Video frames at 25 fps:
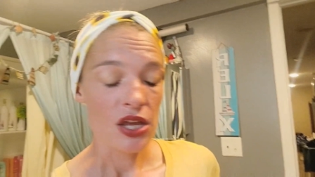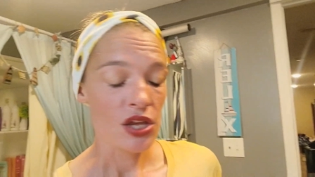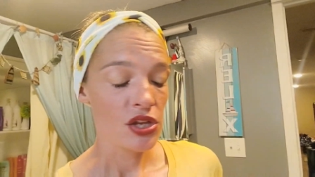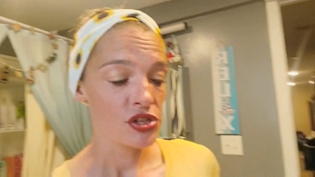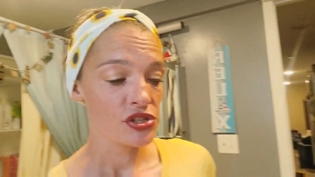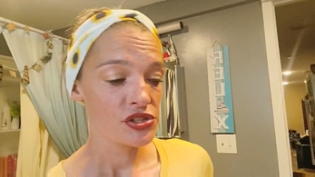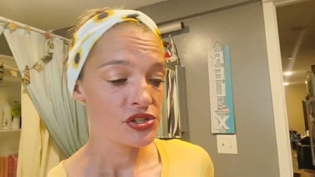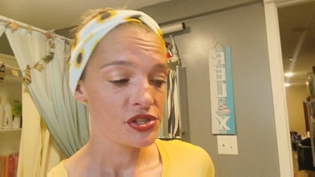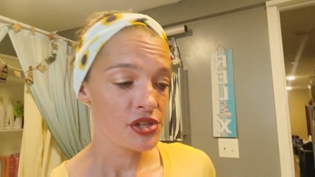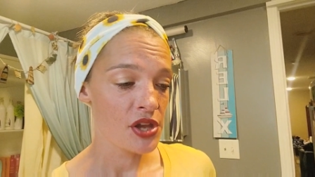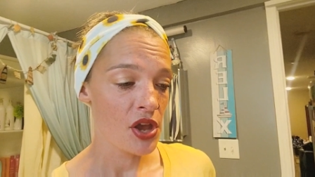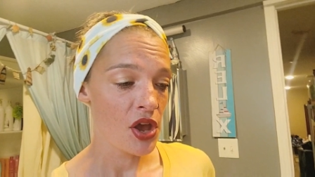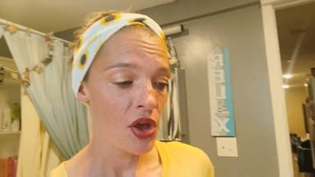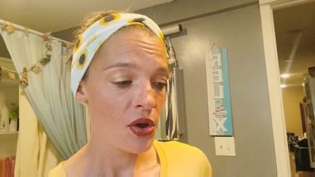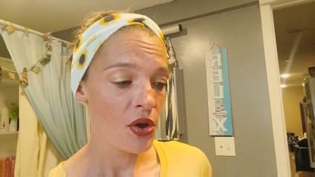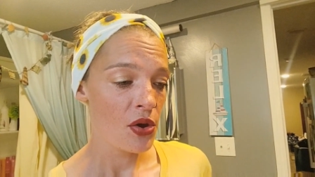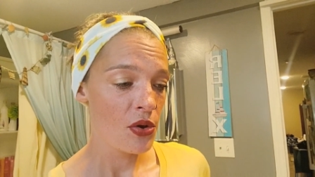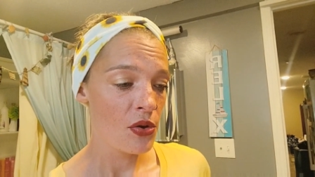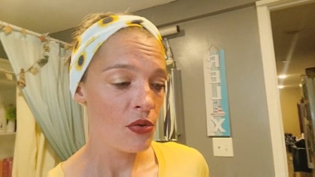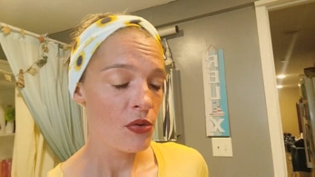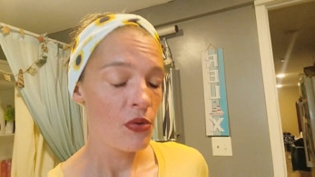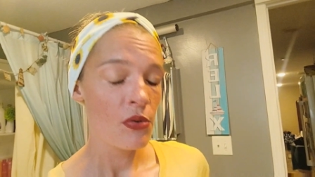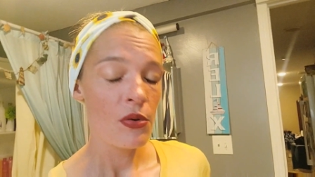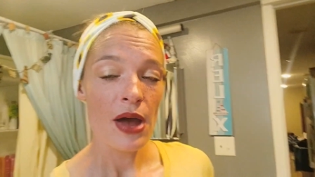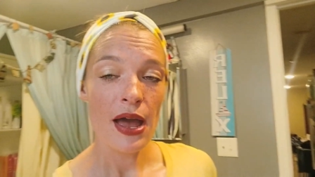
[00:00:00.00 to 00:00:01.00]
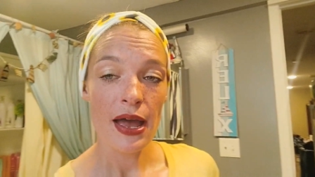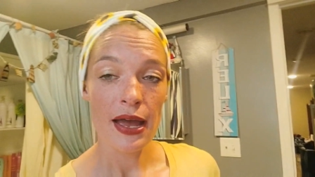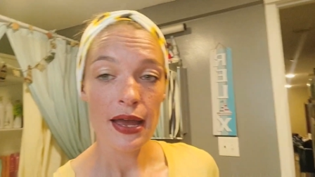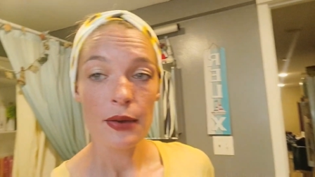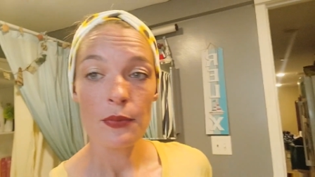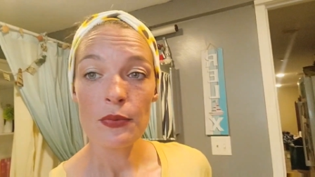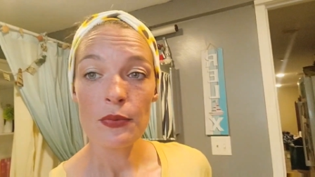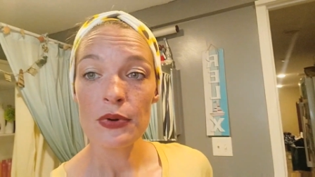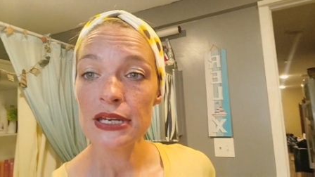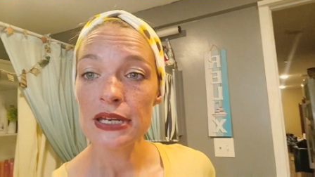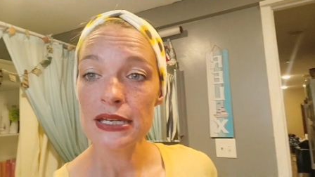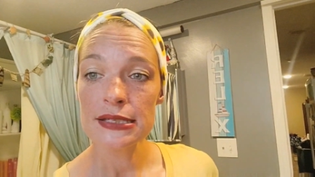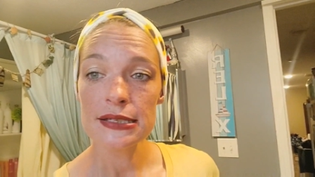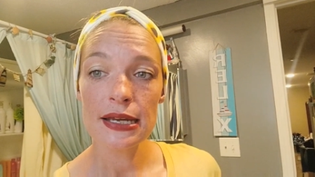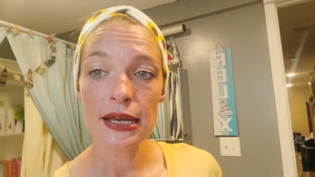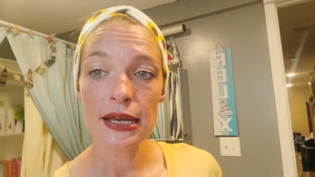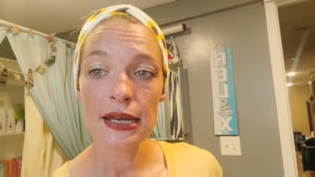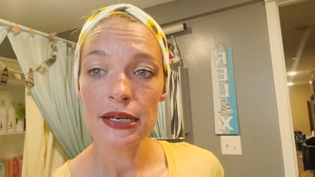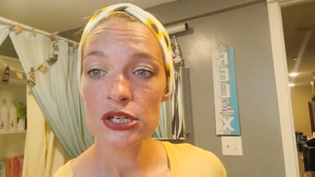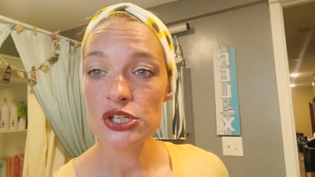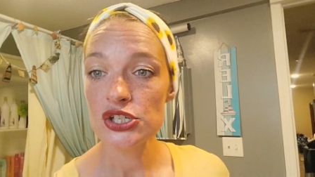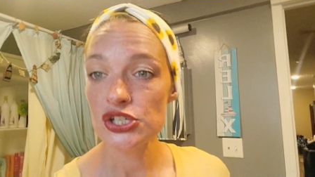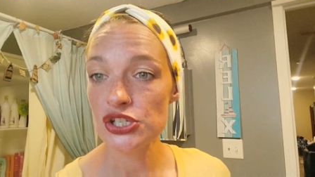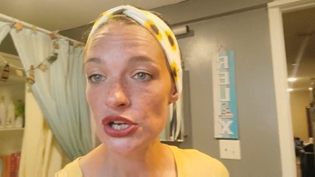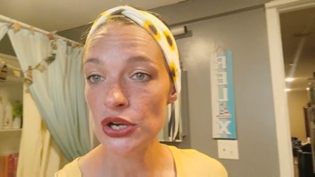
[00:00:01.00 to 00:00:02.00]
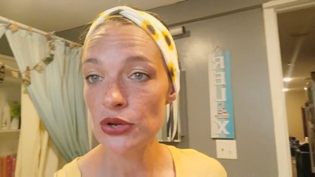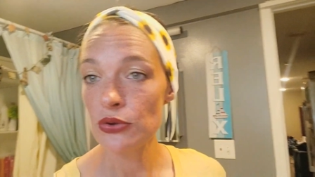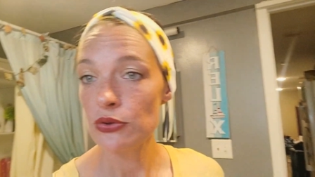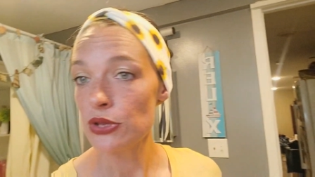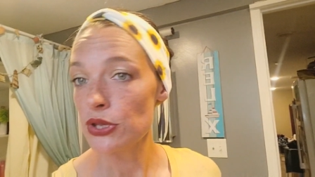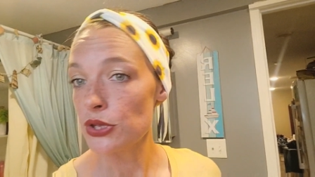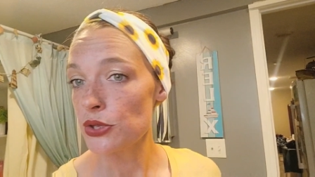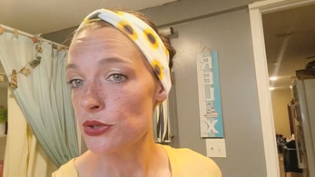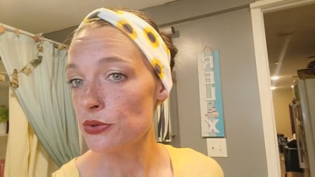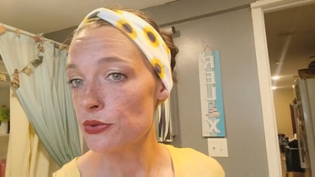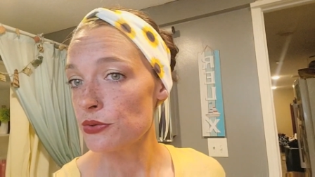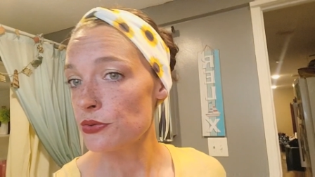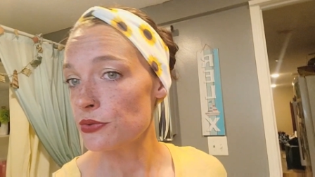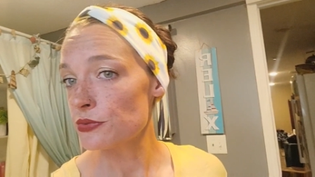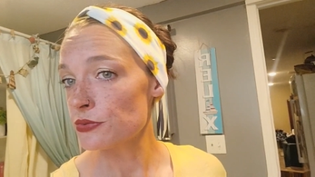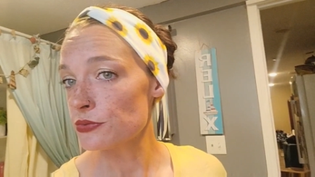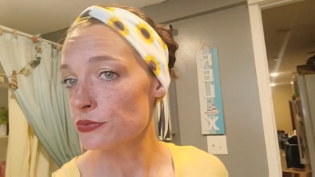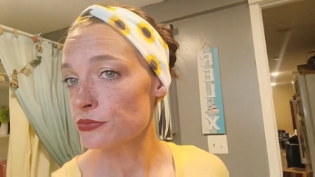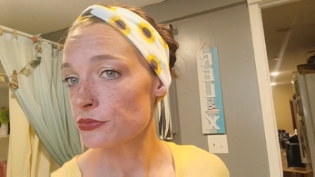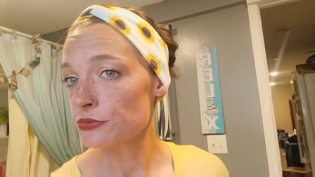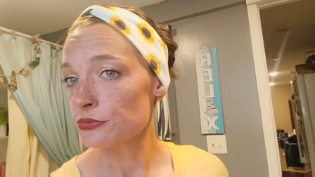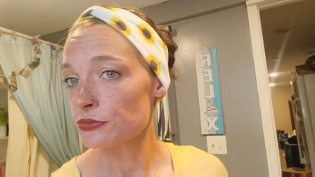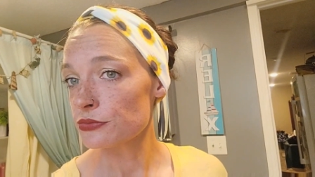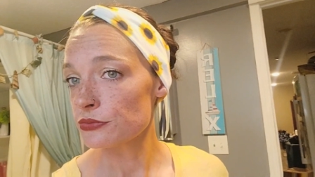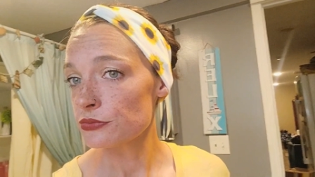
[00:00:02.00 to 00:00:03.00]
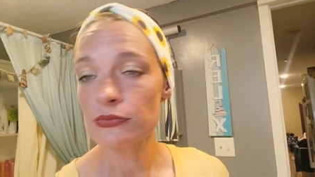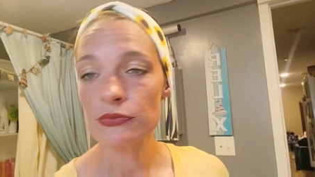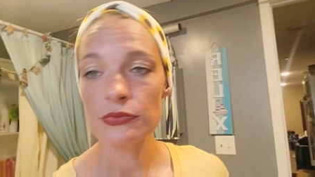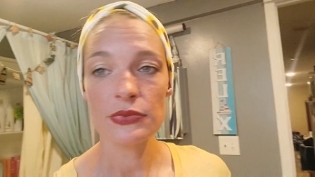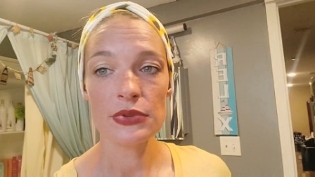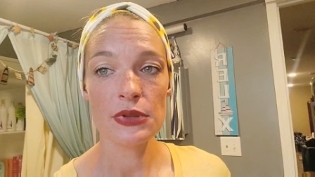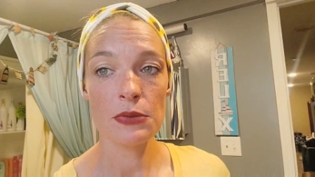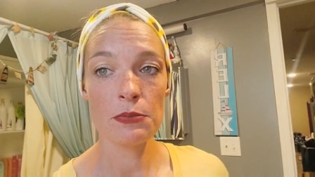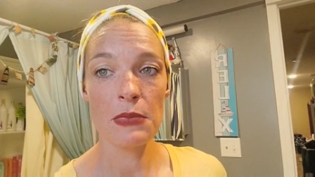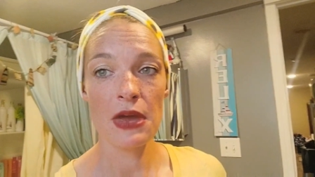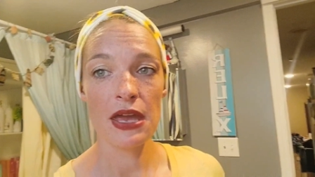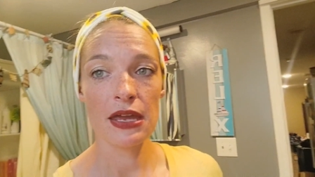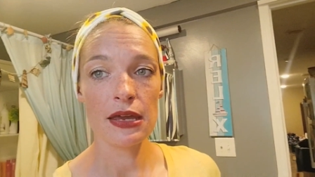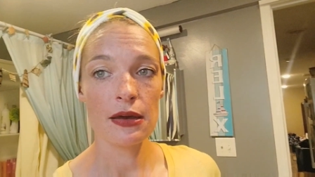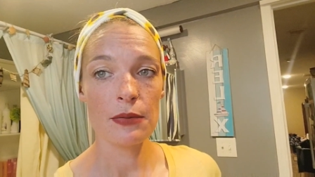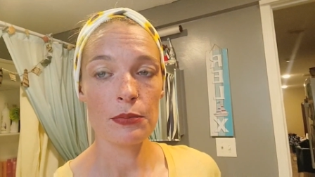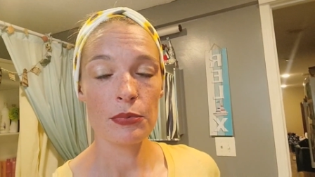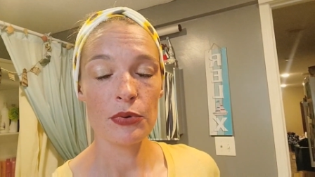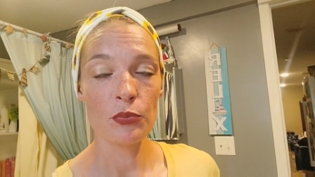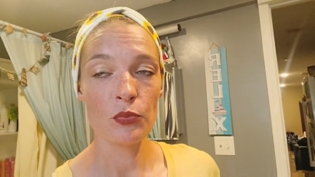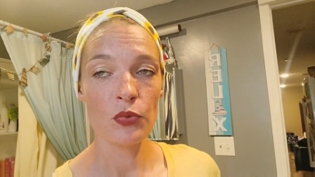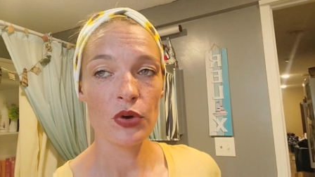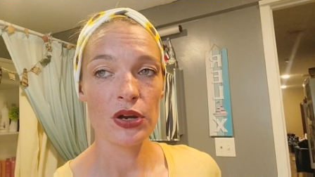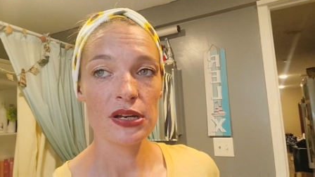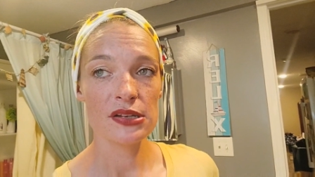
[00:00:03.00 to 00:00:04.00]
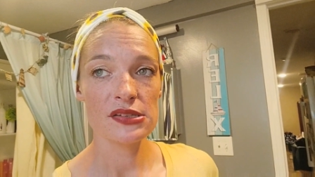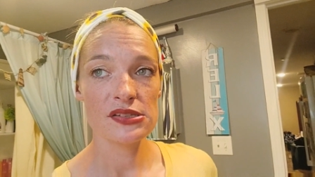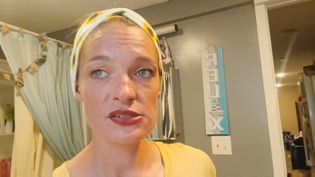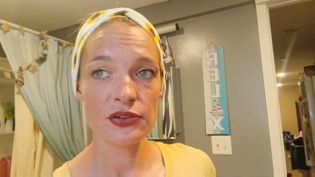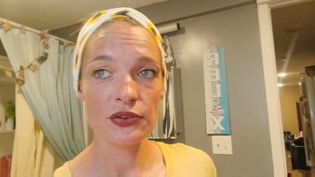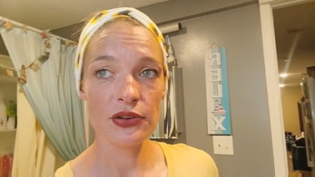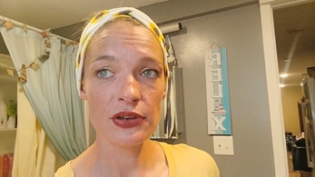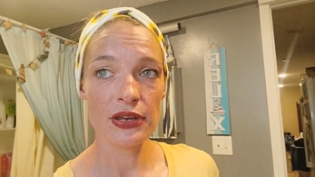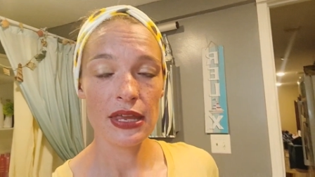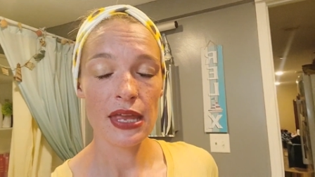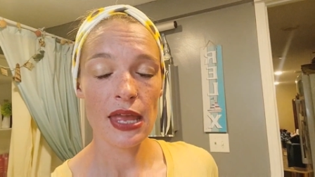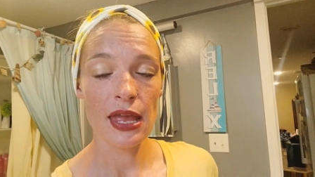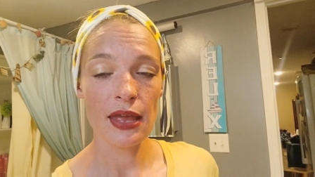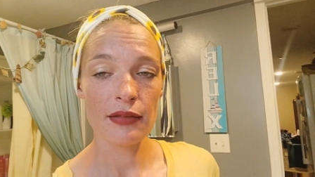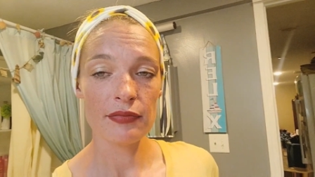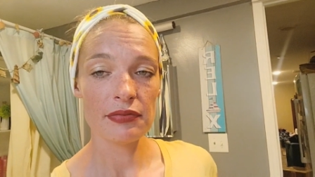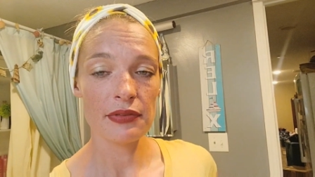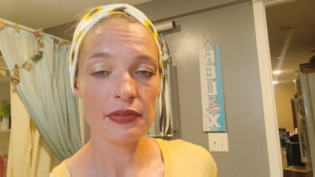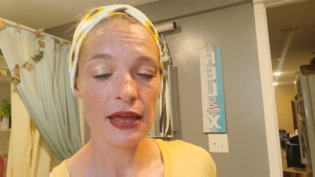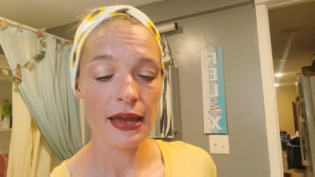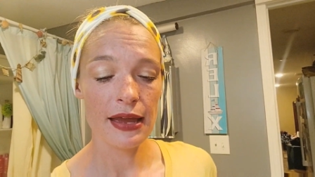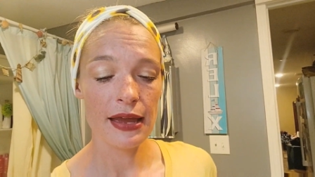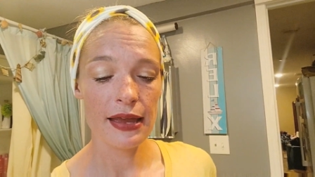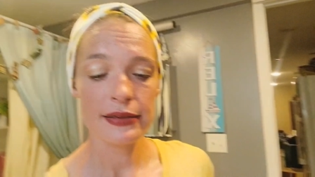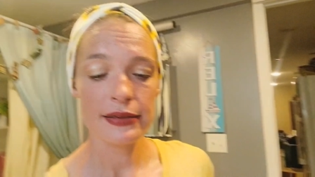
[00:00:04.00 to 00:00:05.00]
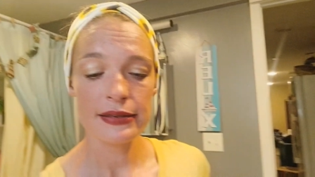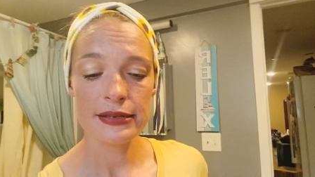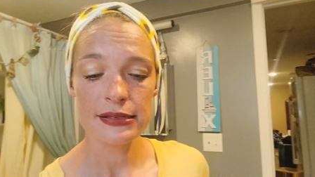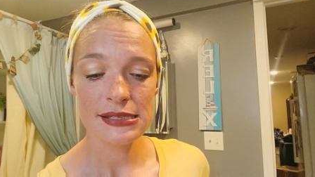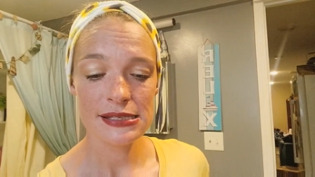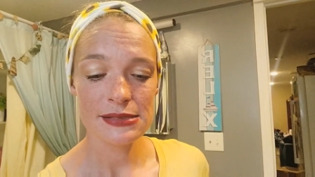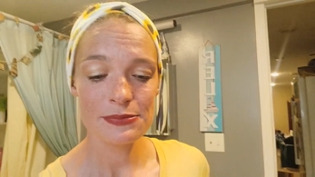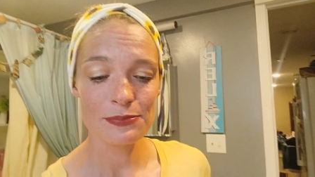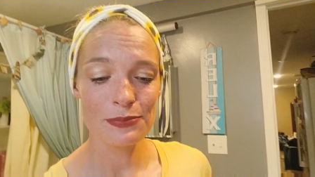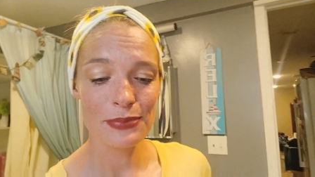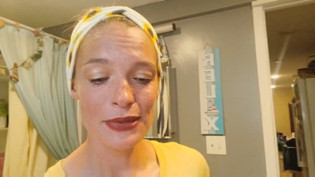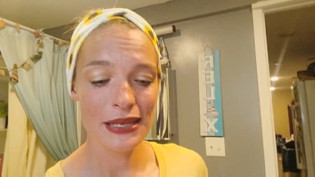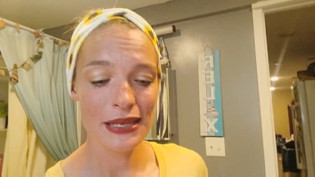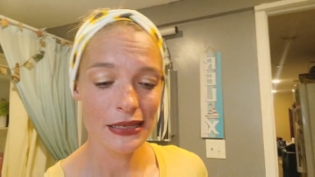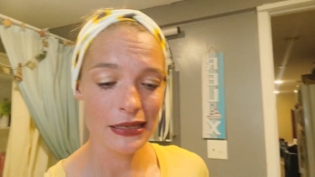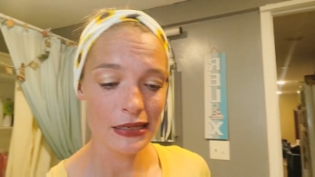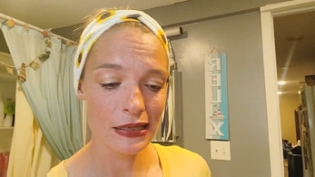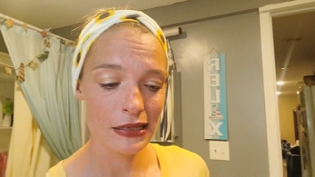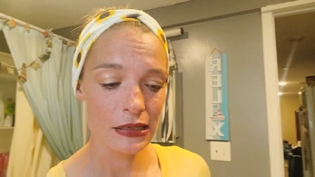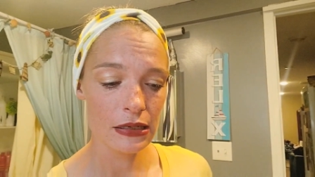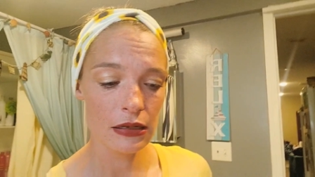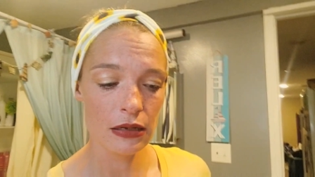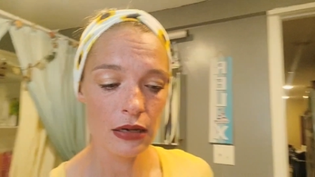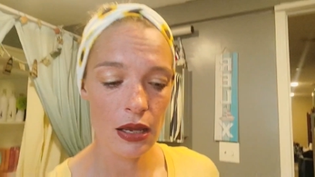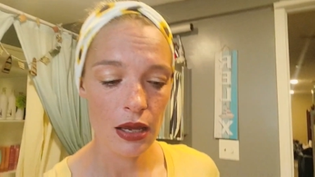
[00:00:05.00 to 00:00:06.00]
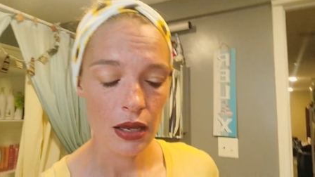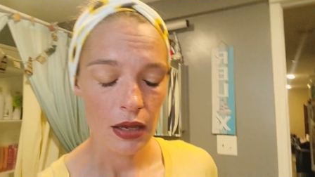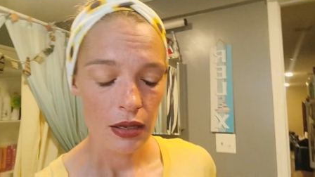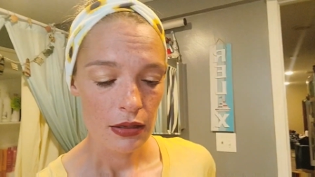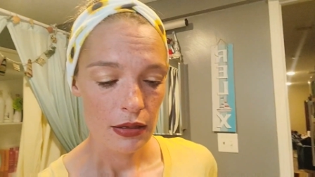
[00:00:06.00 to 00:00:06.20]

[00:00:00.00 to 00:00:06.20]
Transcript: So I wanted to kind of show you the makeup and what it's looking like. It's been